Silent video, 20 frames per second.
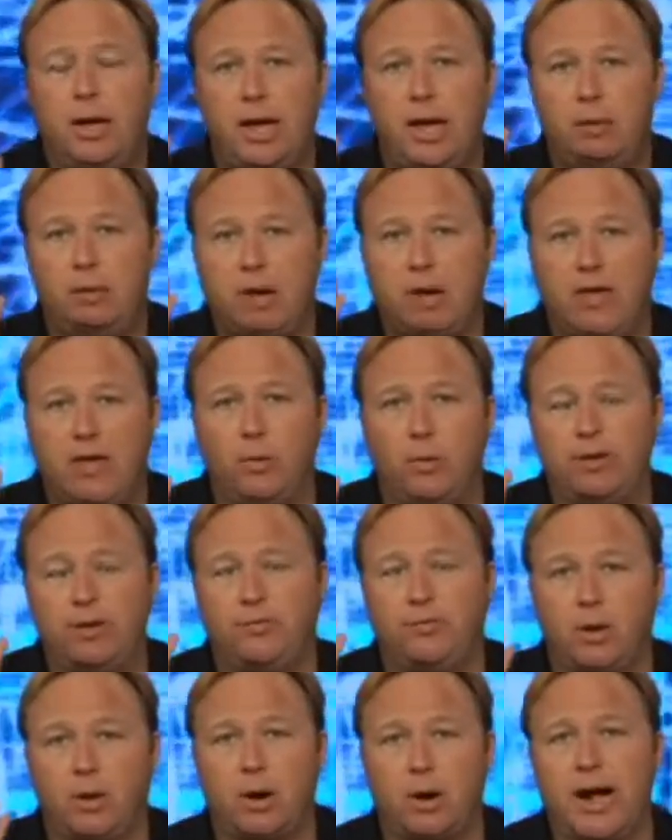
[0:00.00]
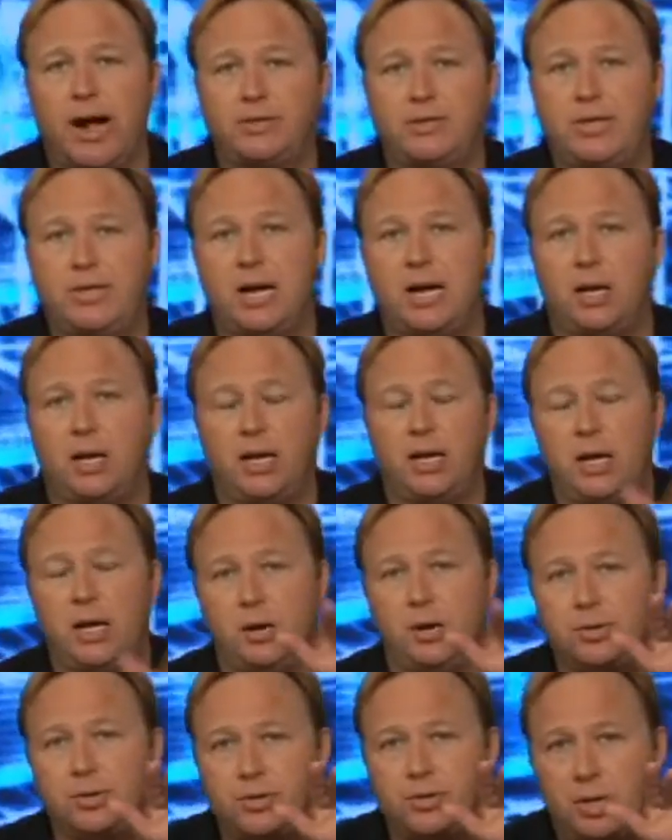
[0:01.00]
And by the way, fluoride's deadly.
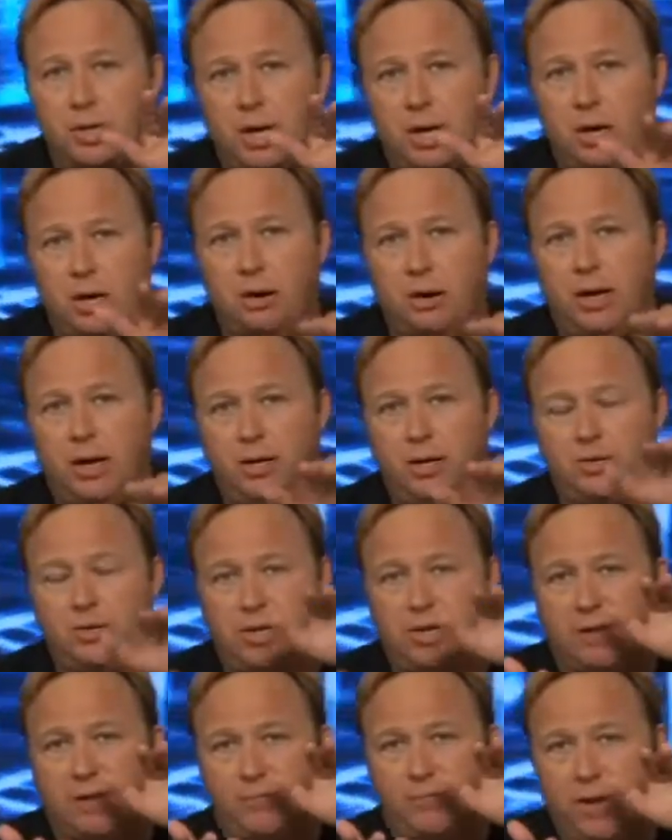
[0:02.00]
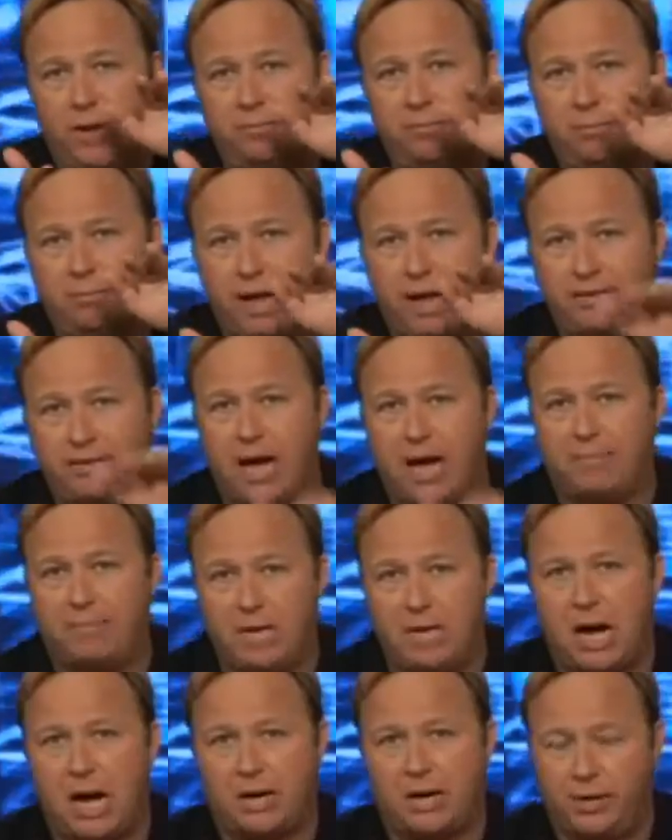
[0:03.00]
Here is stuff written by
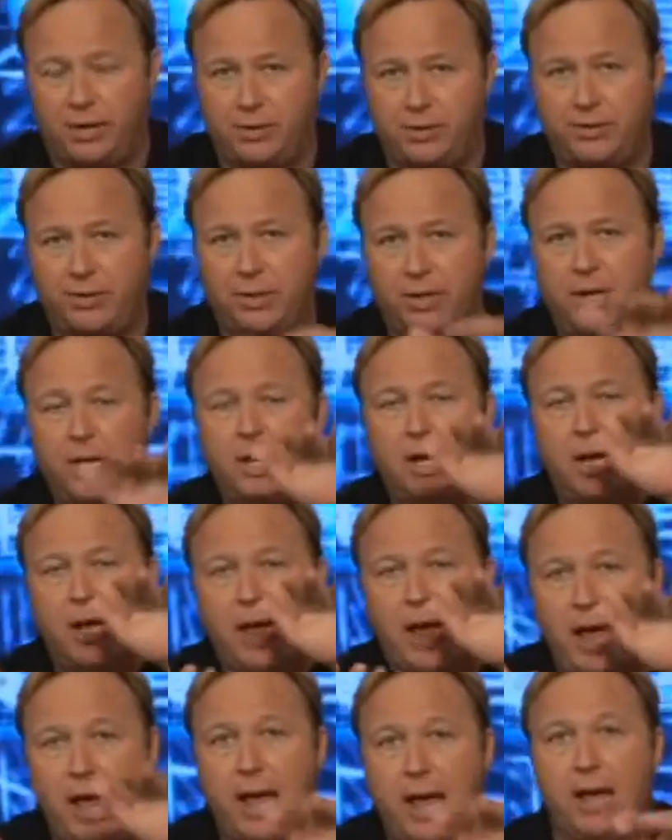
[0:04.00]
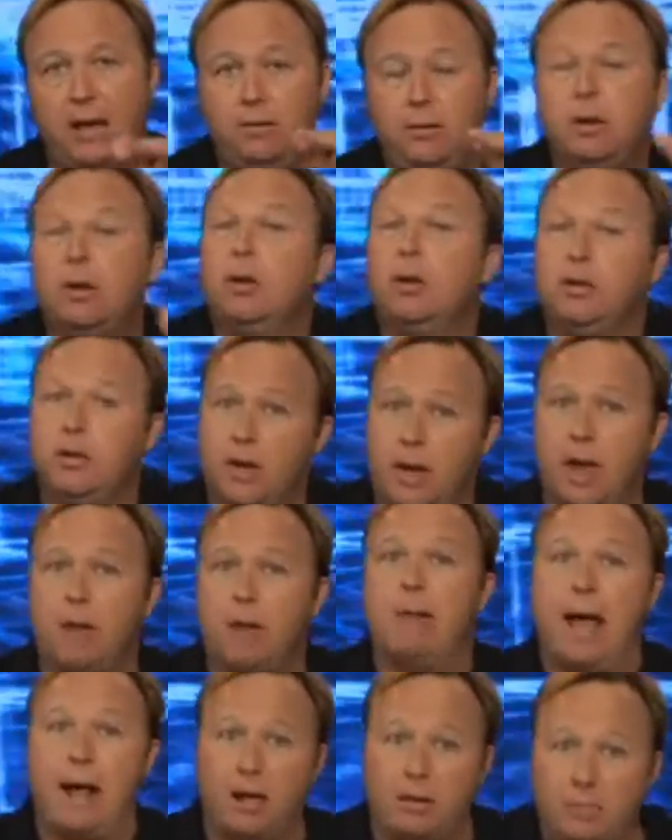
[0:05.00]
top doctors. And you
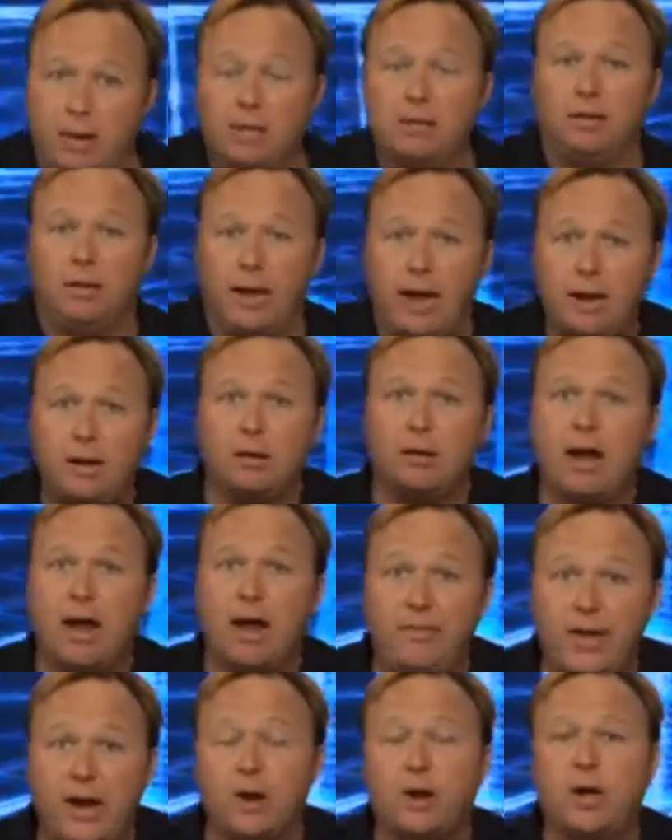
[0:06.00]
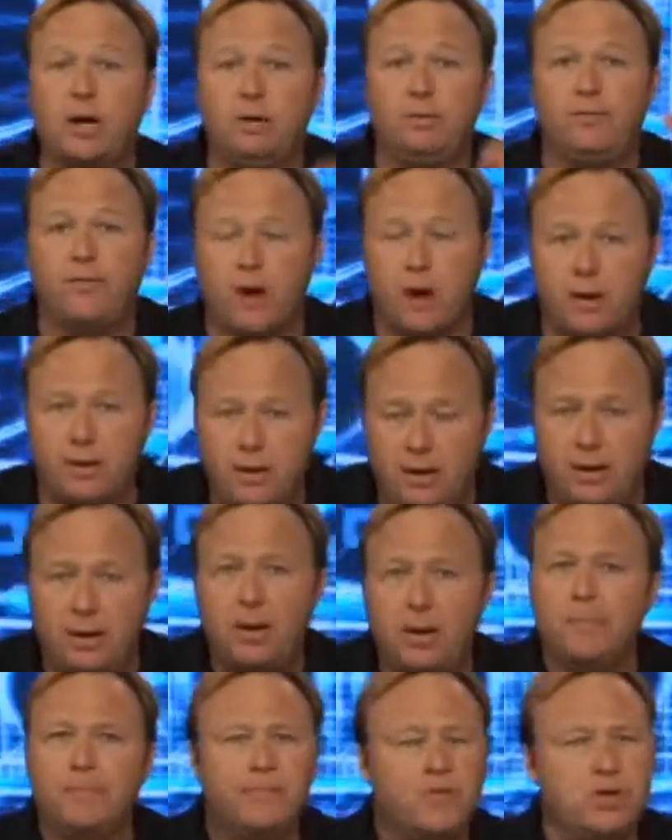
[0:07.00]
come back a month later, and they're converted.
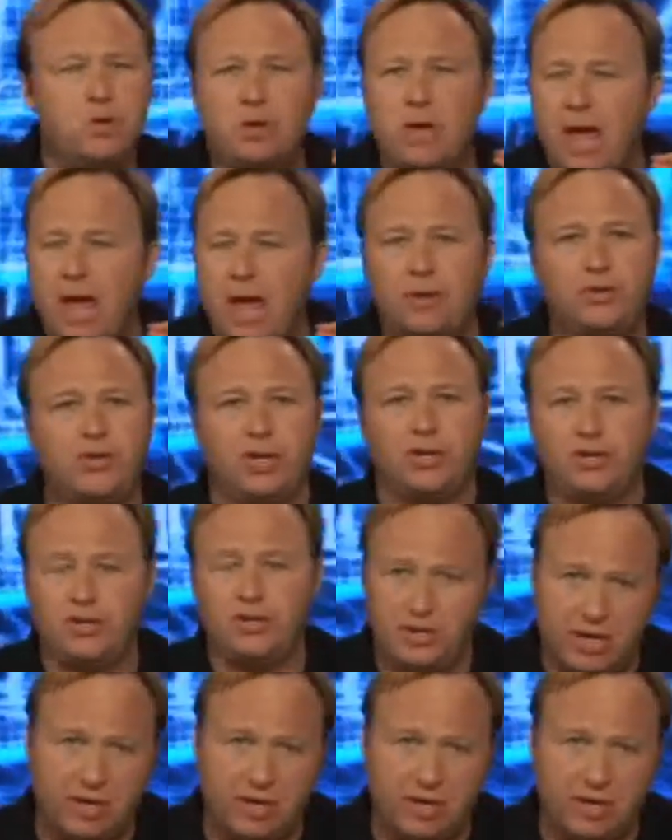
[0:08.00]
You can't just